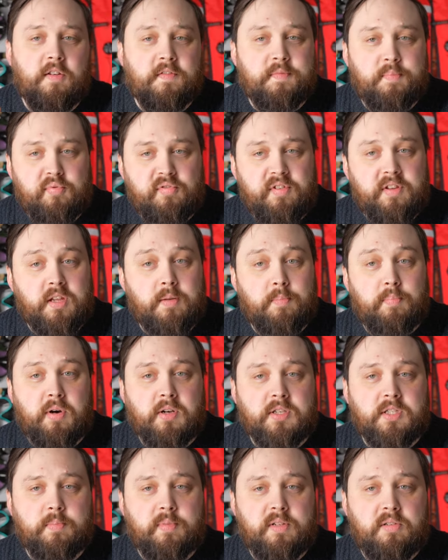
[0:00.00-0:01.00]
of breathing
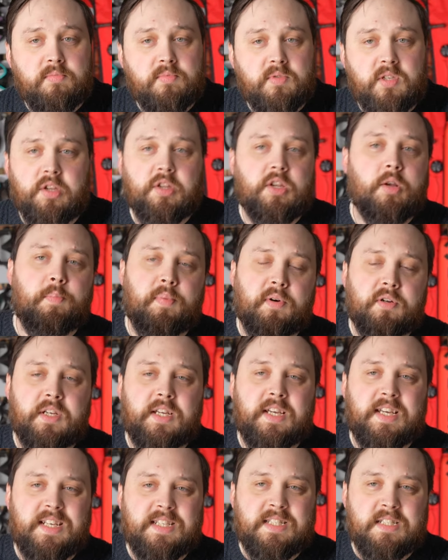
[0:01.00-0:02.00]
possible so that your
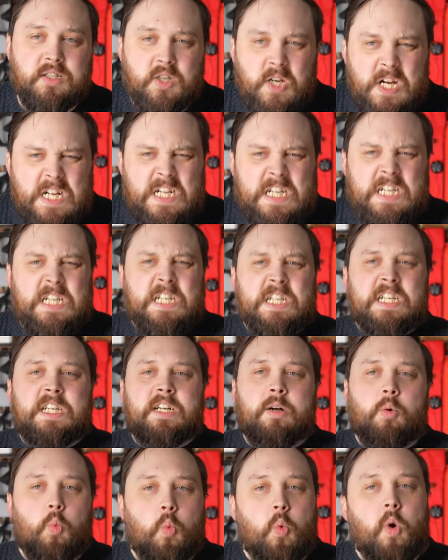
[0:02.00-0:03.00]
body isn't
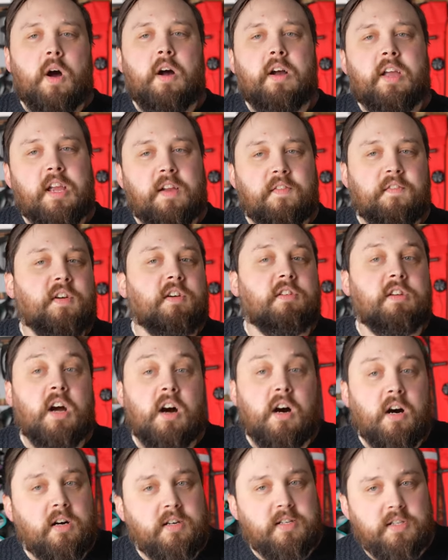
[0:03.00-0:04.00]
working very
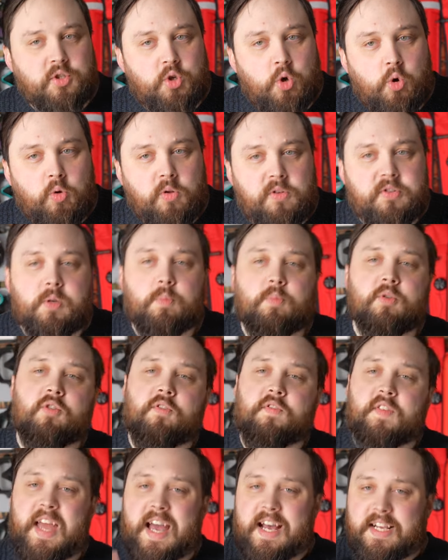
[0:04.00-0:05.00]
hard at all to
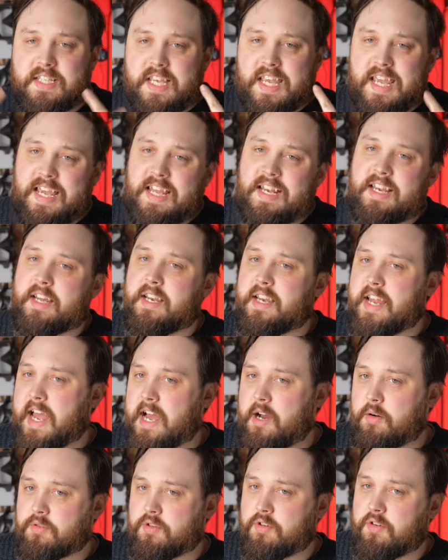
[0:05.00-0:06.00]
move gas in and
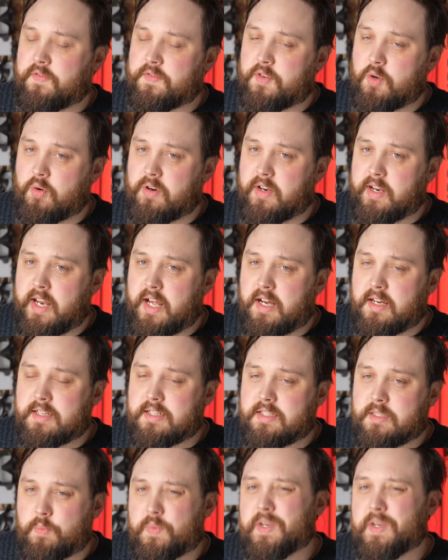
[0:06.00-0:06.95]
out of your lungs.